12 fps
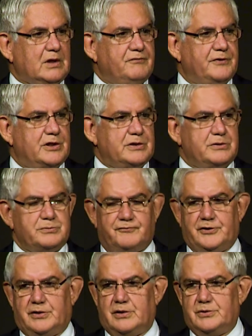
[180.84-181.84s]
For
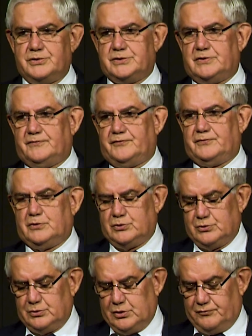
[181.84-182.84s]
those of
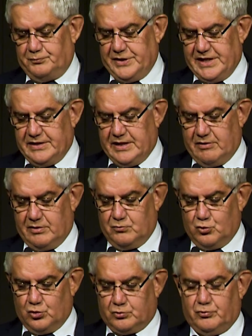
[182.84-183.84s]
you who have been there and
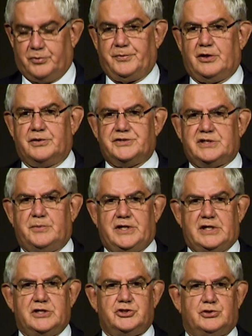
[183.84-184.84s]
walked with me on so
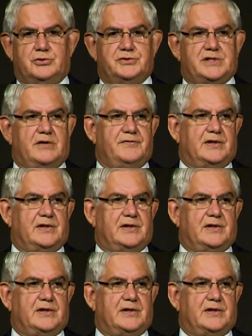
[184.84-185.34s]
many issues over the